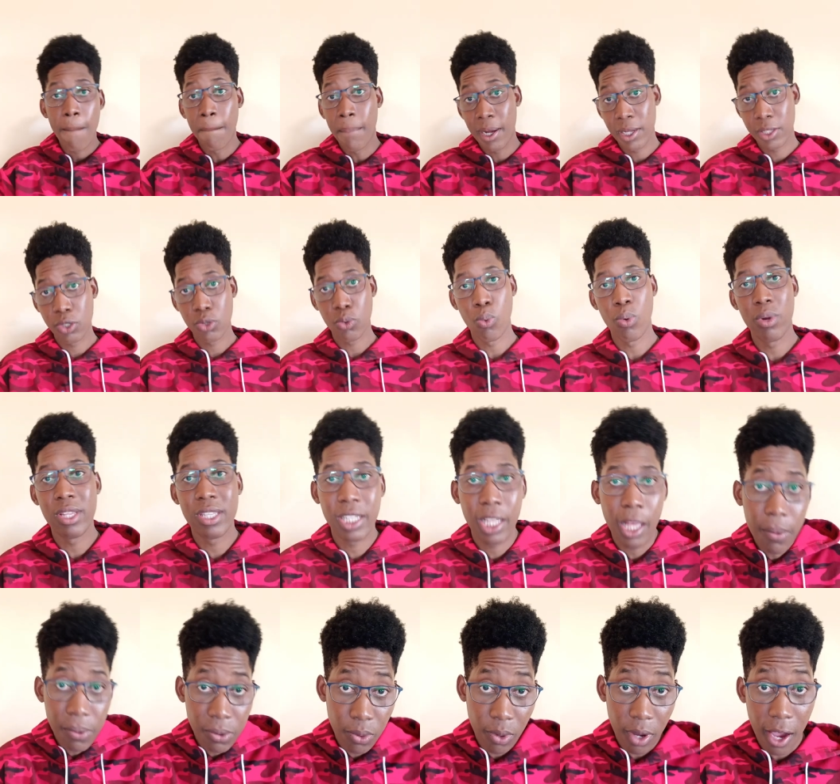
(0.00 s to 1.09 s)
but when it
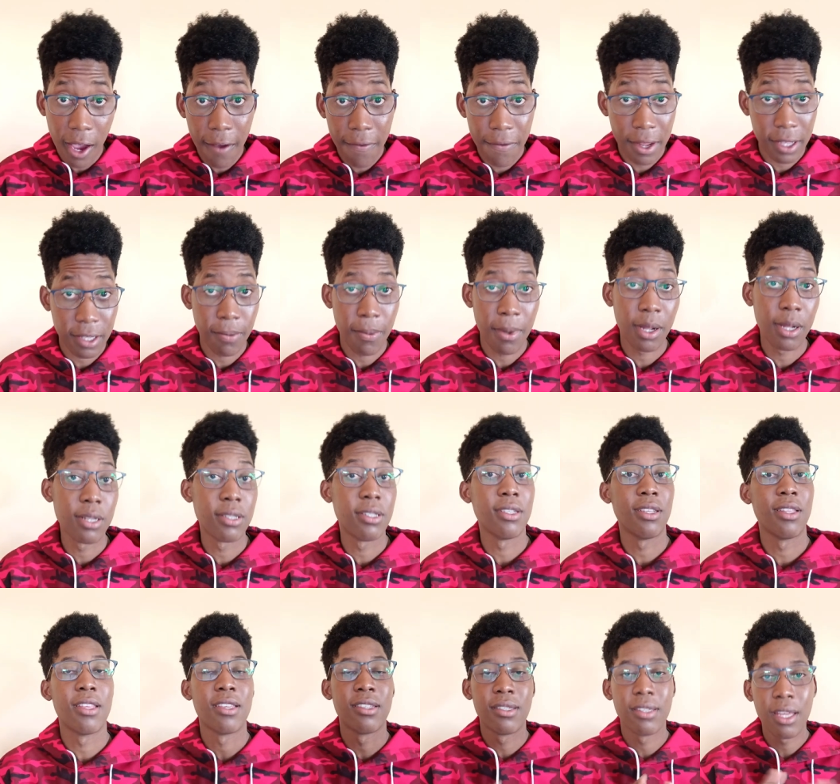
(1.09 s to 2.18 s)
comes to affiliate
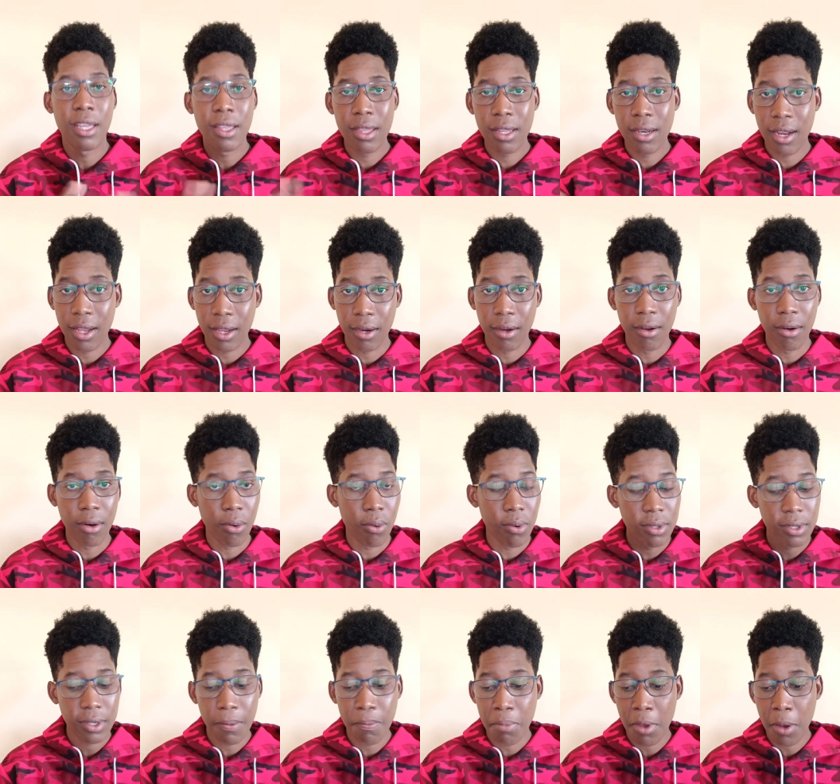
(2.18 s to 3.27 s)
marketing there's nothing like
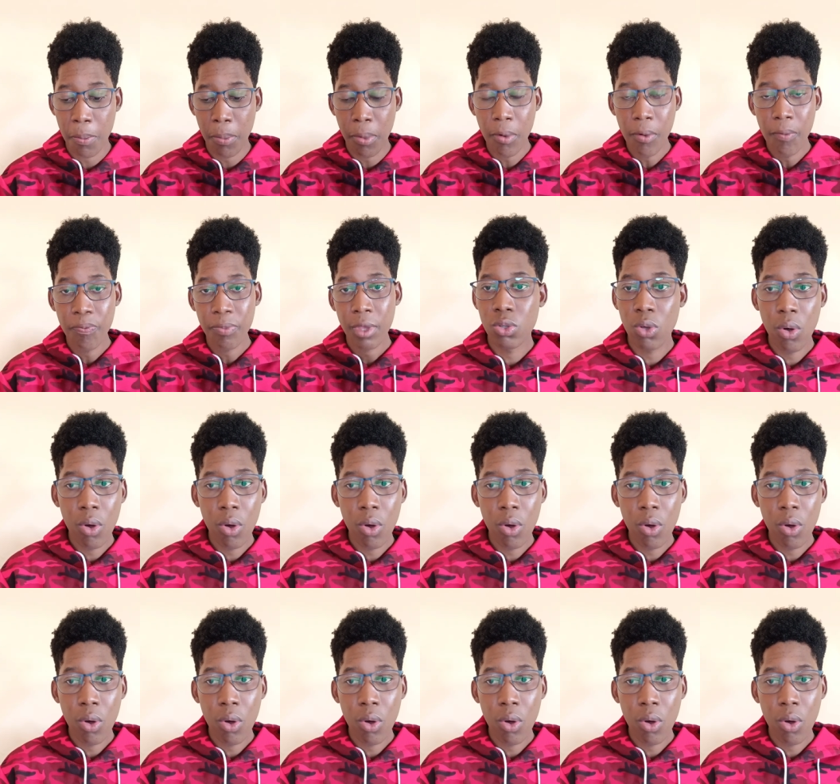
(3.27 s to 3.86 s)
recruiting people